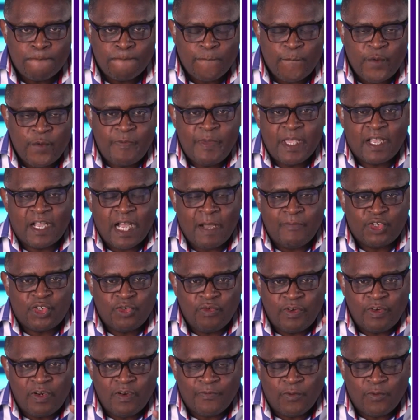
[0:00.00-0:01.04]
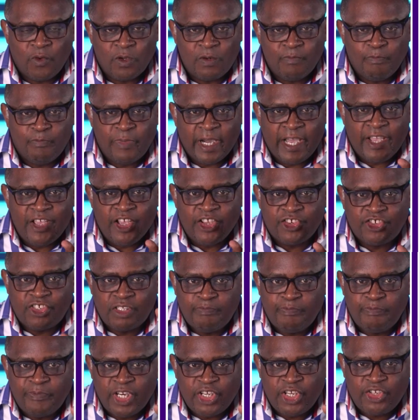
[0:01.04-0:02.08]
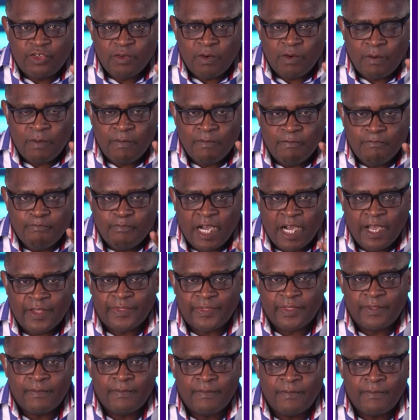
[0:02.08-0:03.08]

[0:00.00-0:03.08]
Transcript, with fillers: We become children of God by a spiritual birth.